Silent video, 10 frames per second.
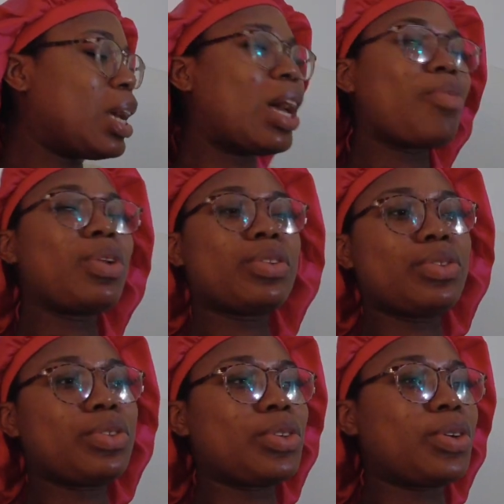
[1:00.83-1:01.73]
I'm not
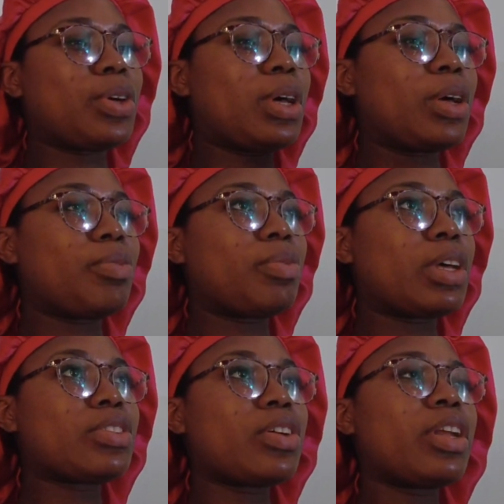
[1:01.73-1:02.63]
too sure.
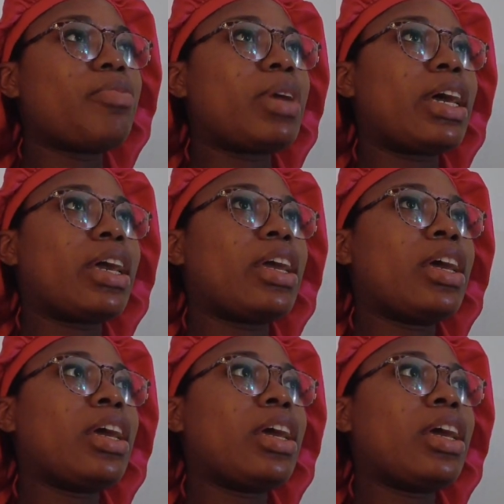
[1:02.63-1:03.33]
I started my.